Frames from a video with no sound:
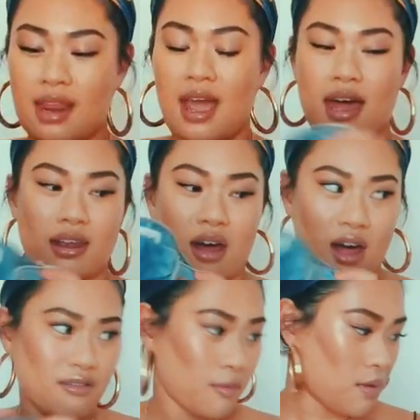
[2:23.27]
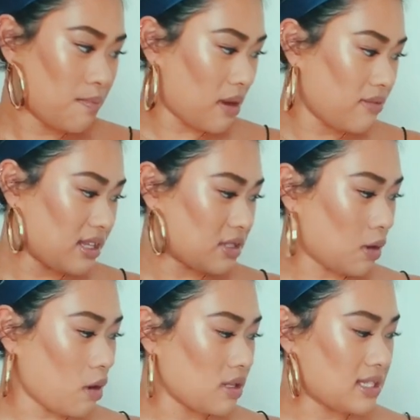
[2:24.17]
And I've worn both of these on
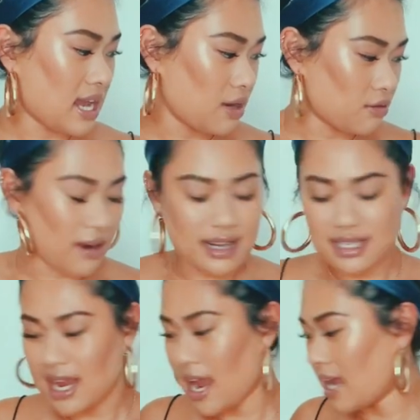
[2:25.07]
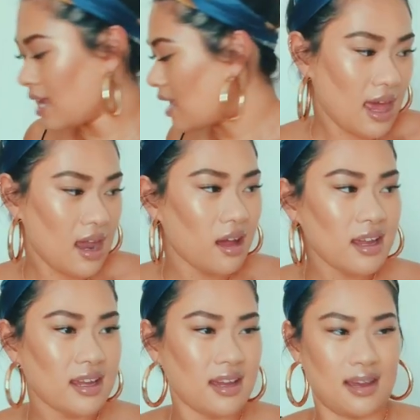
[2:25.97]
holiday already. They're
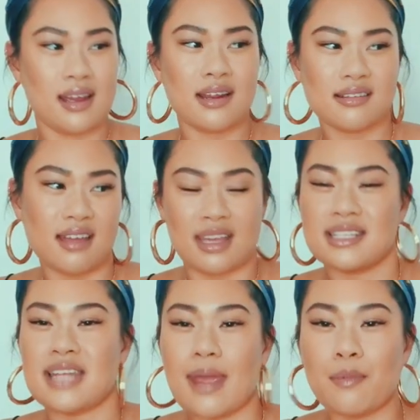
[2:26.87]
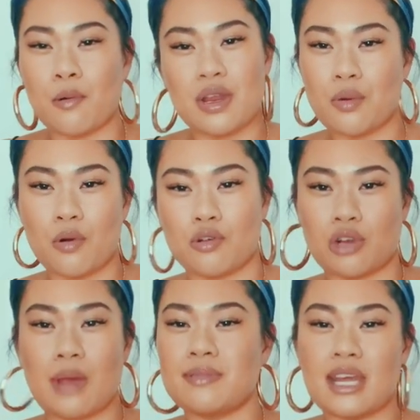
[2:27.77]
like a, like a staple in your
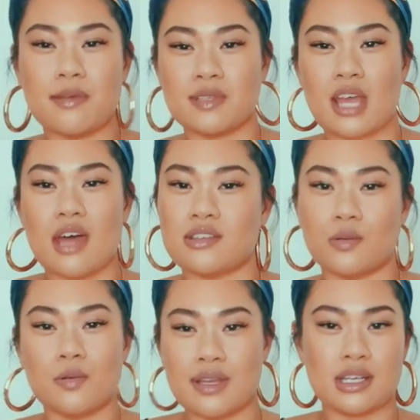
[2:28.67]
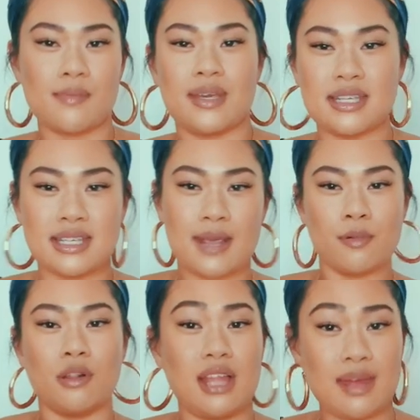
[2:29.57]
wardrobe. Denim skirts are always gonna be a
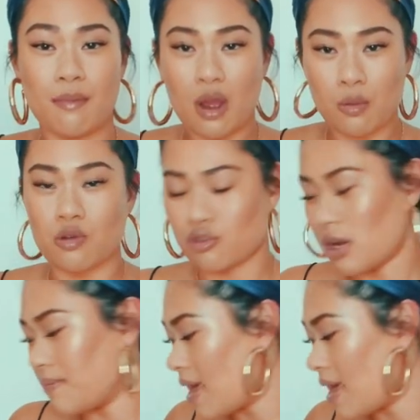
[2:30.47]
staple in my wardrobe.